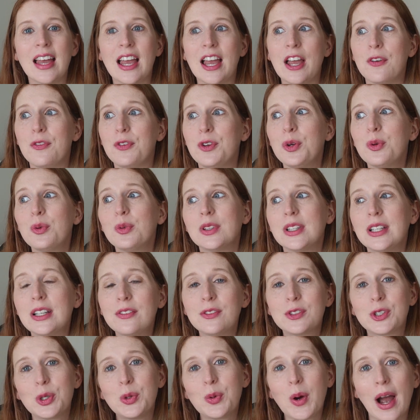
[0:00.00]
If you
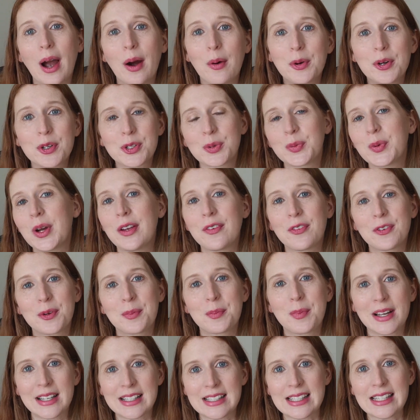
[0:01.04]
live 2 hours away
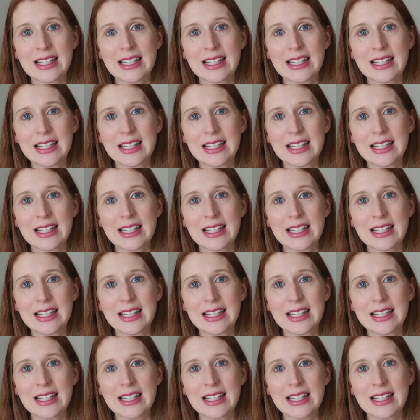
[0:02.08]
from my